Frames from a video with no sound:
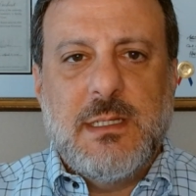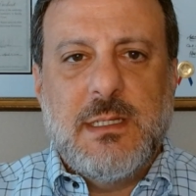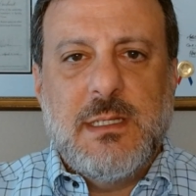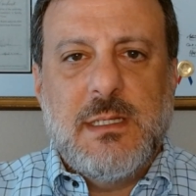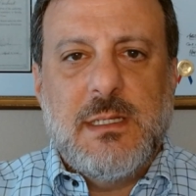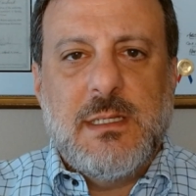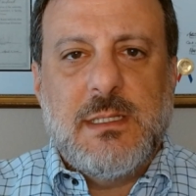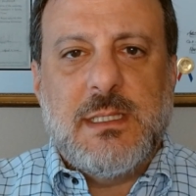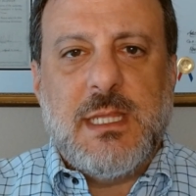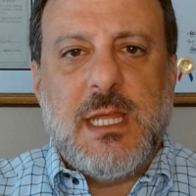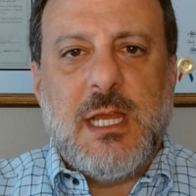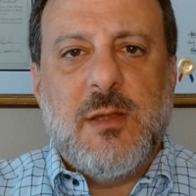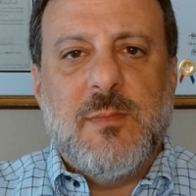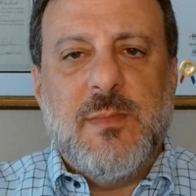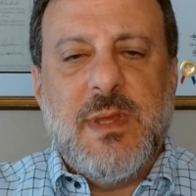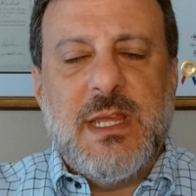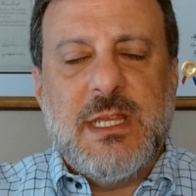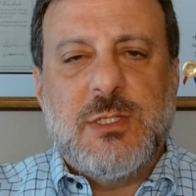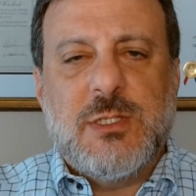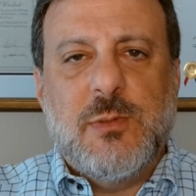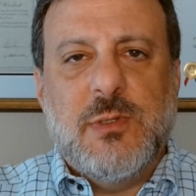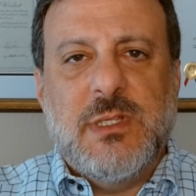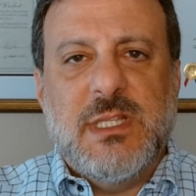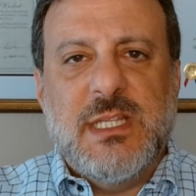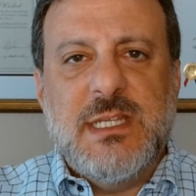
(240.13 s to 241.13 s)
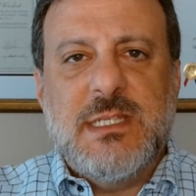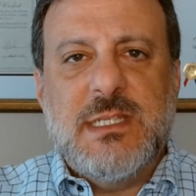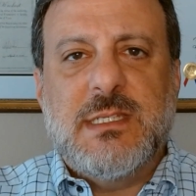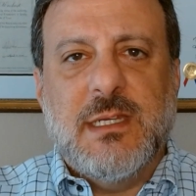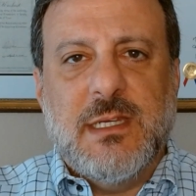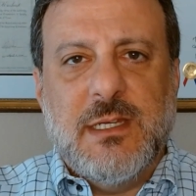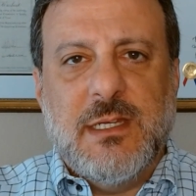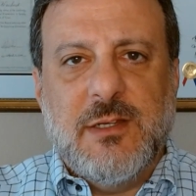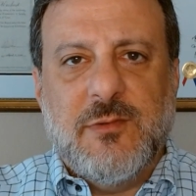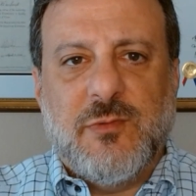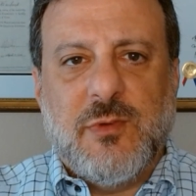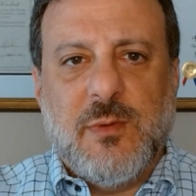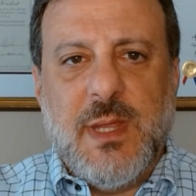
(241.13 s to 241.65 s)
They are meant to elicit
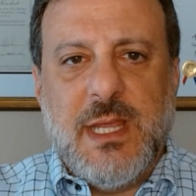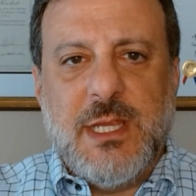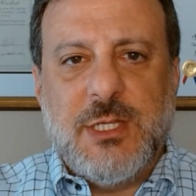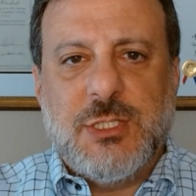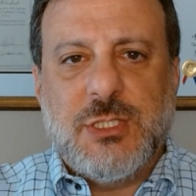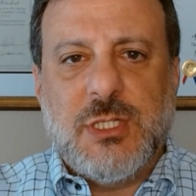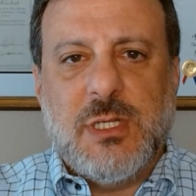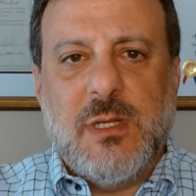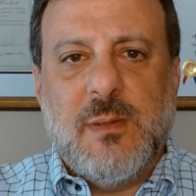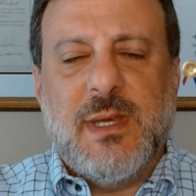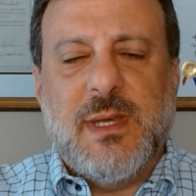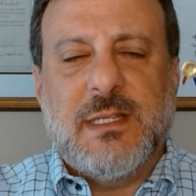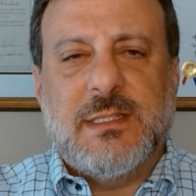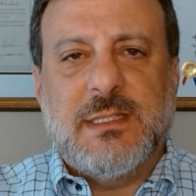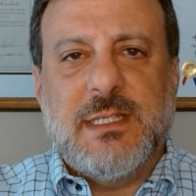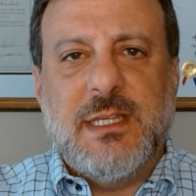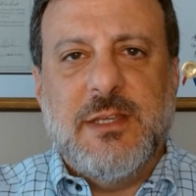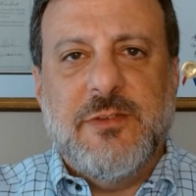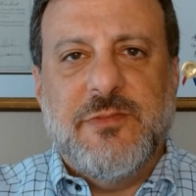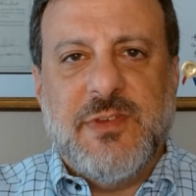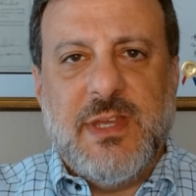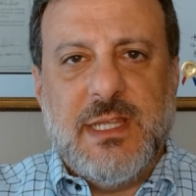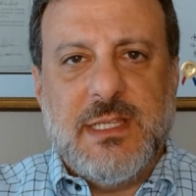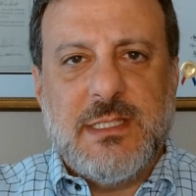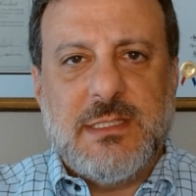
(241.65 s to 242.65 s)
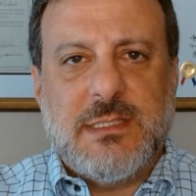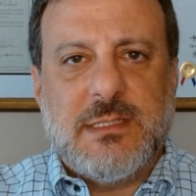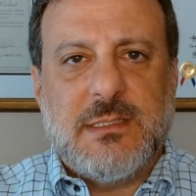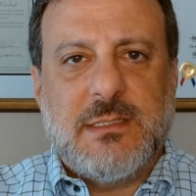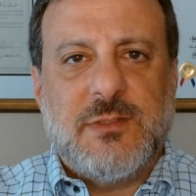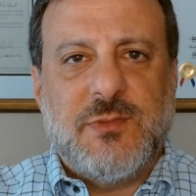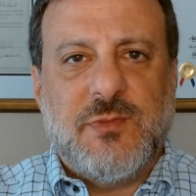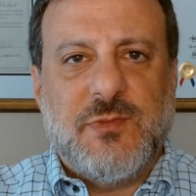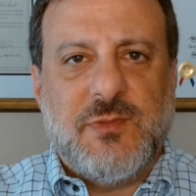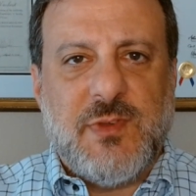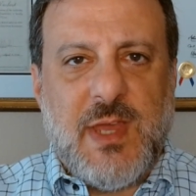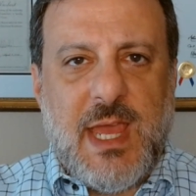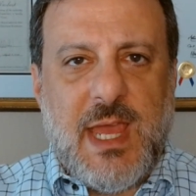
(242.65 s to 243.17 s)
information about the events,
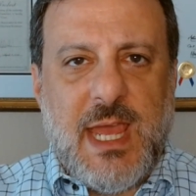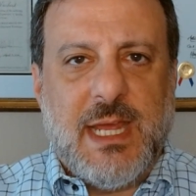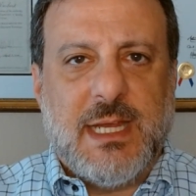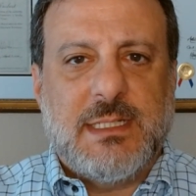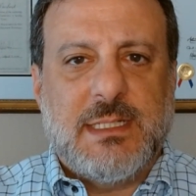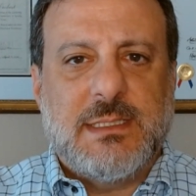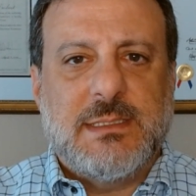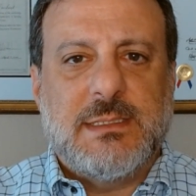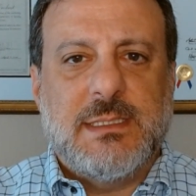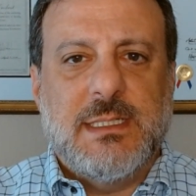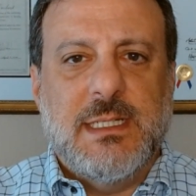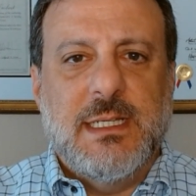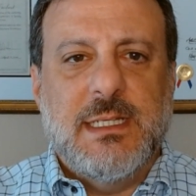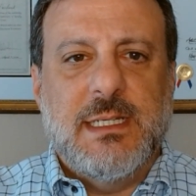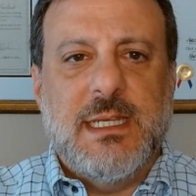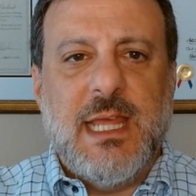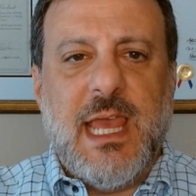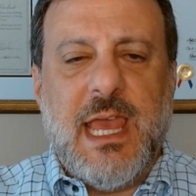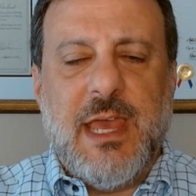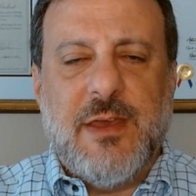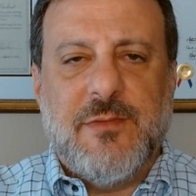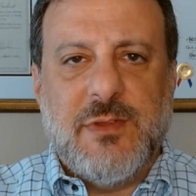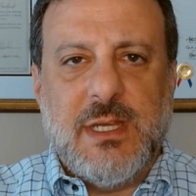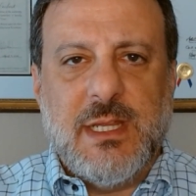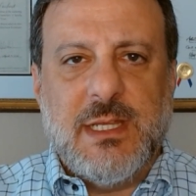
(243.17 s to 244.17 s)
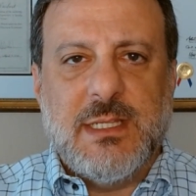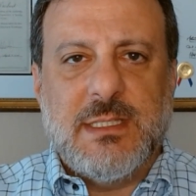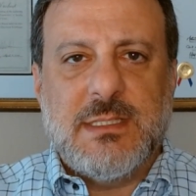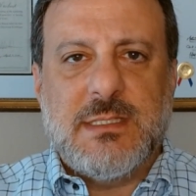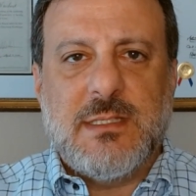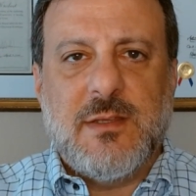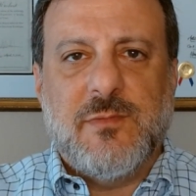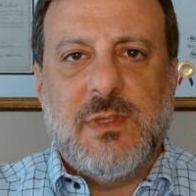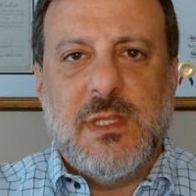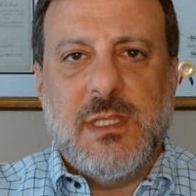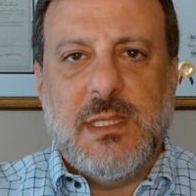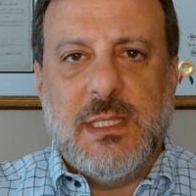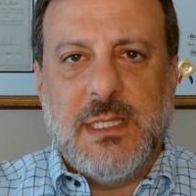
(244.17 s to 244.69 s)
facts, and evidence
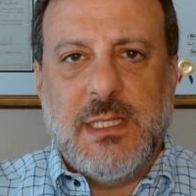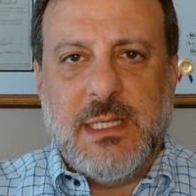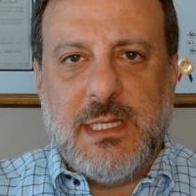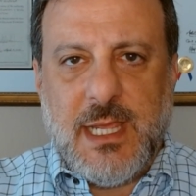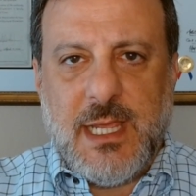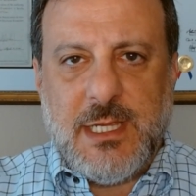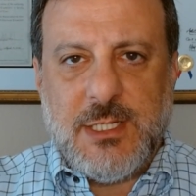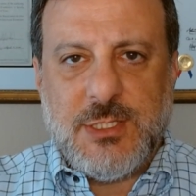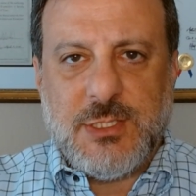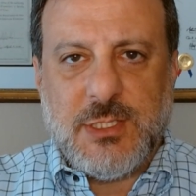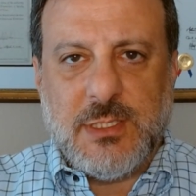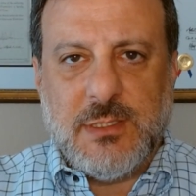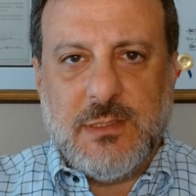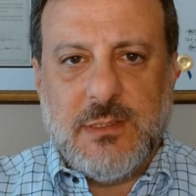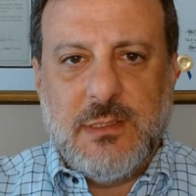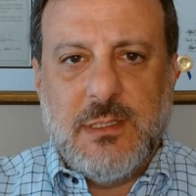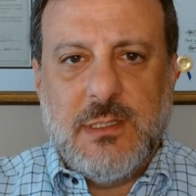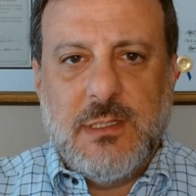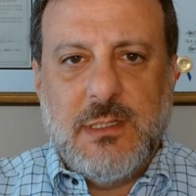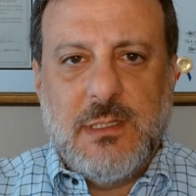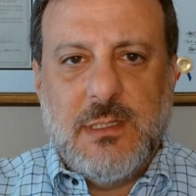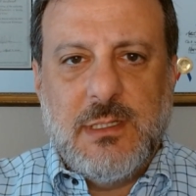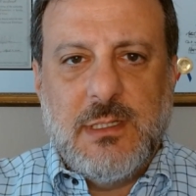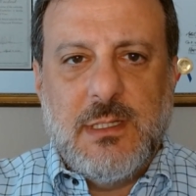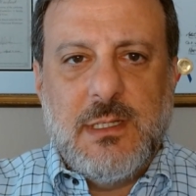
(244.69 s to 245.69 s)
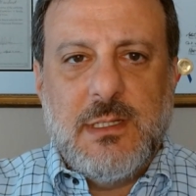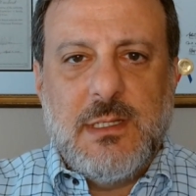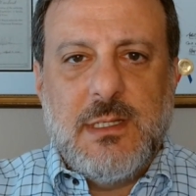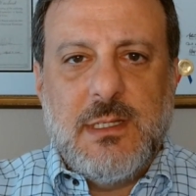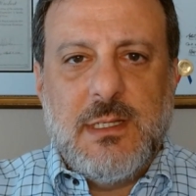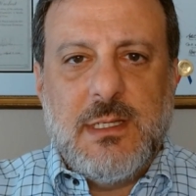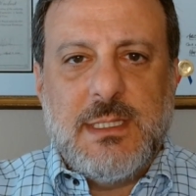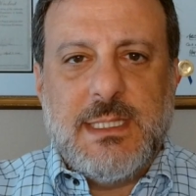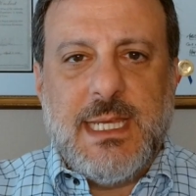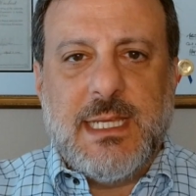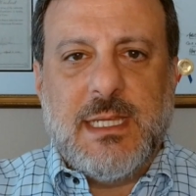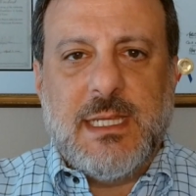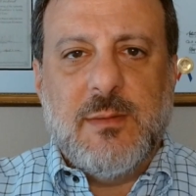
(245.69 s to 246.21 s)
of the litigation.
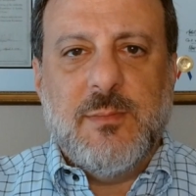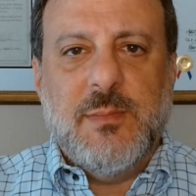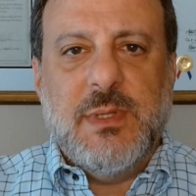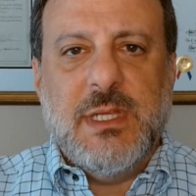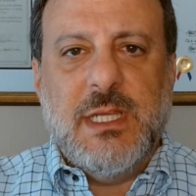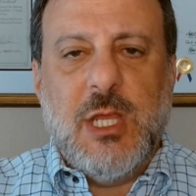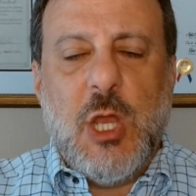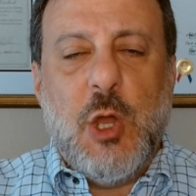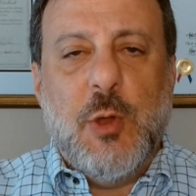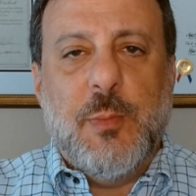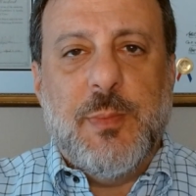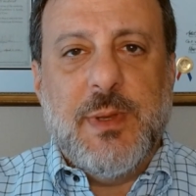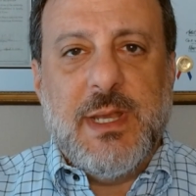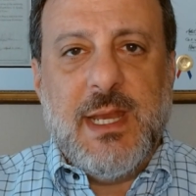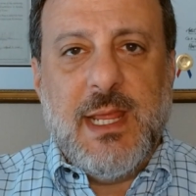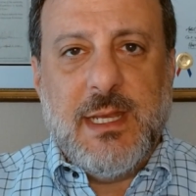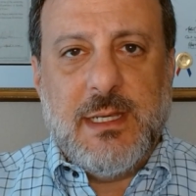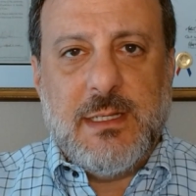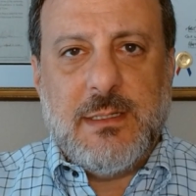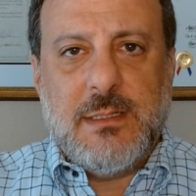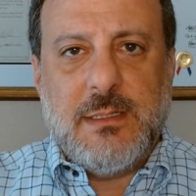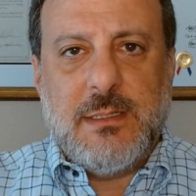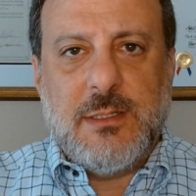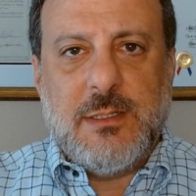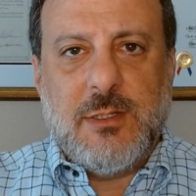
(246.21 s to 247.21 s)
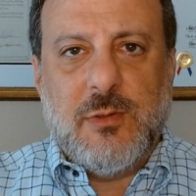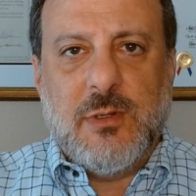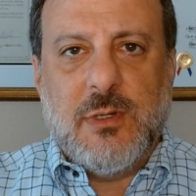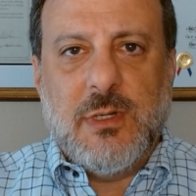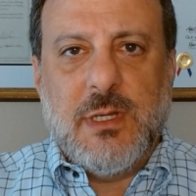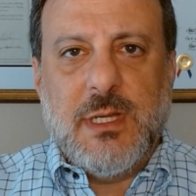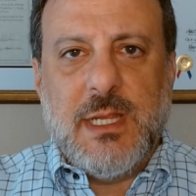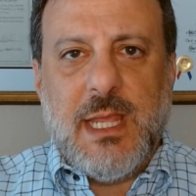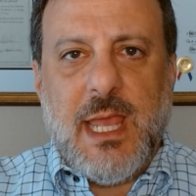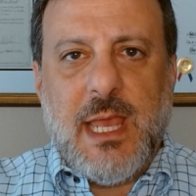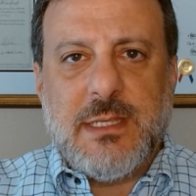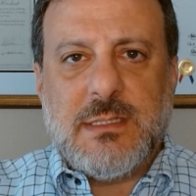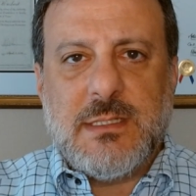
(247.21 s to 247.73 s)
They can be open-ended or
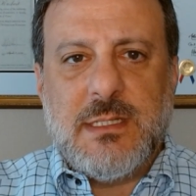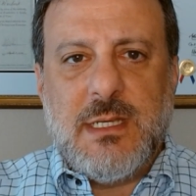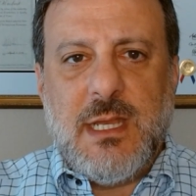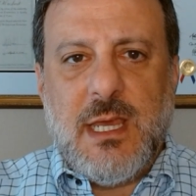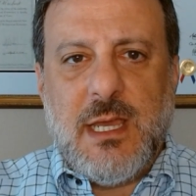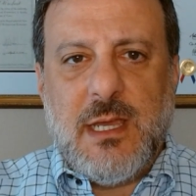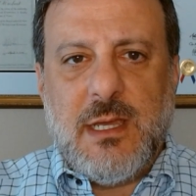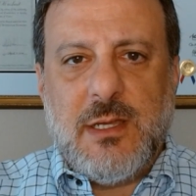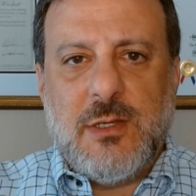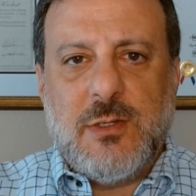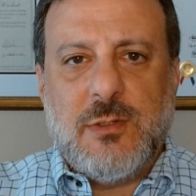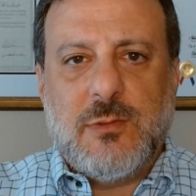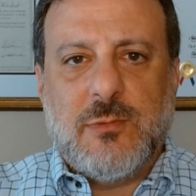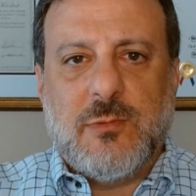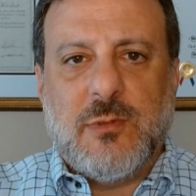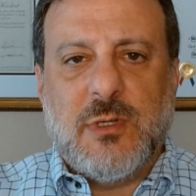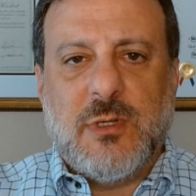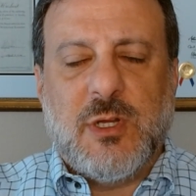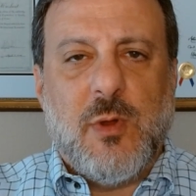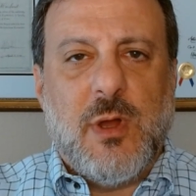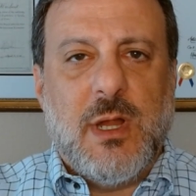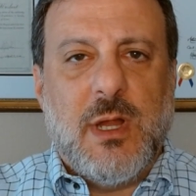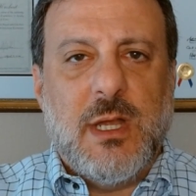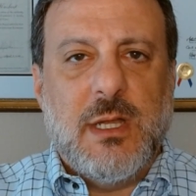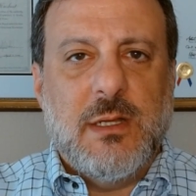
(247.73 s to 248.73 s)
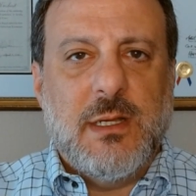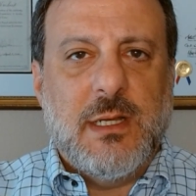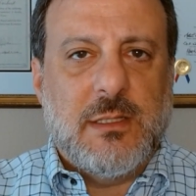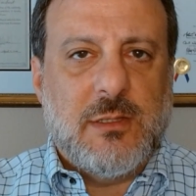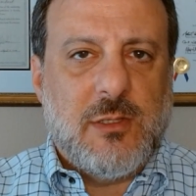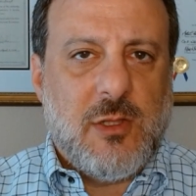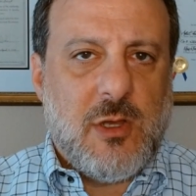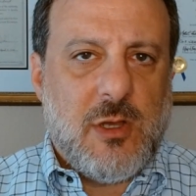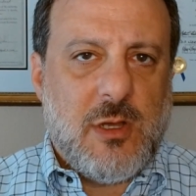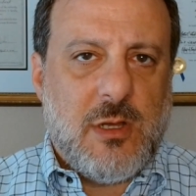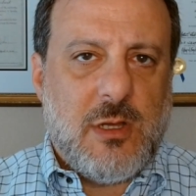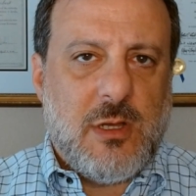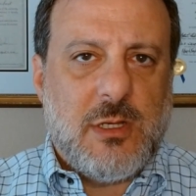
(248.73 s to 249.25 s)
yes-no, requiring
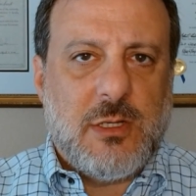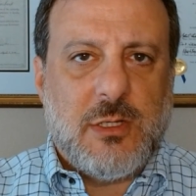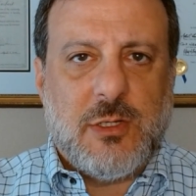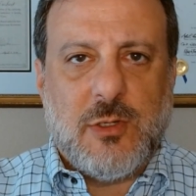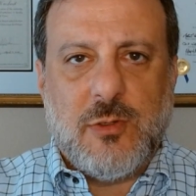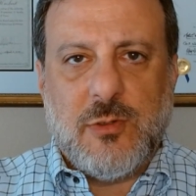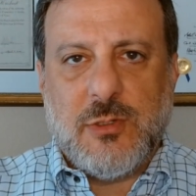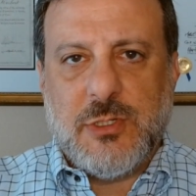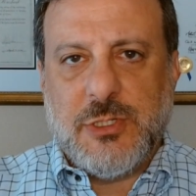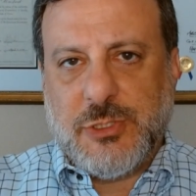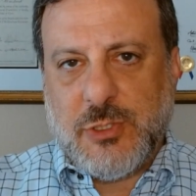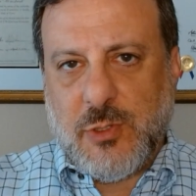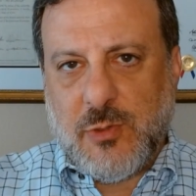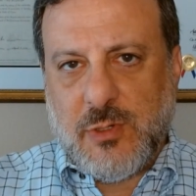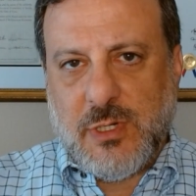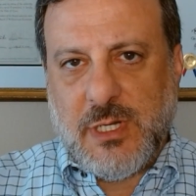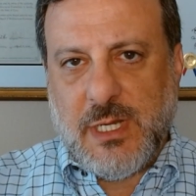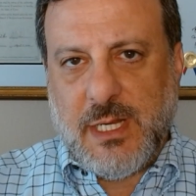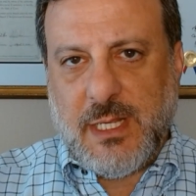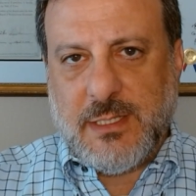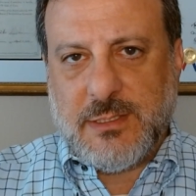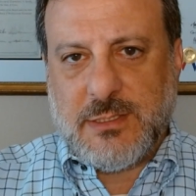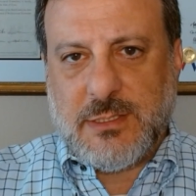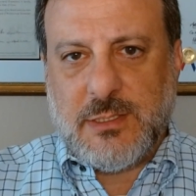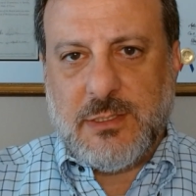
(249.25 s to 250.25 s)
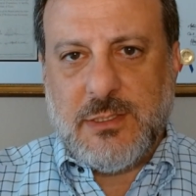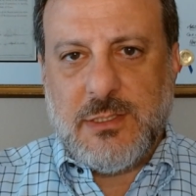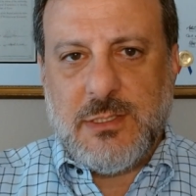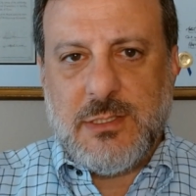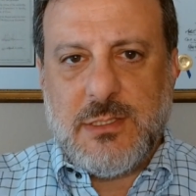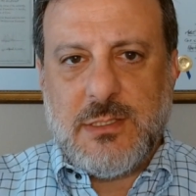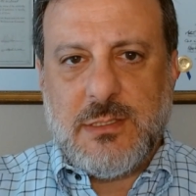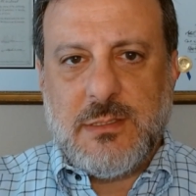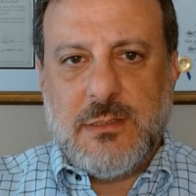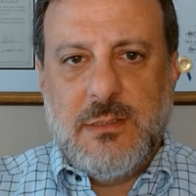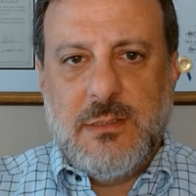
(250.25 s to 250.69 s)
long or short answers.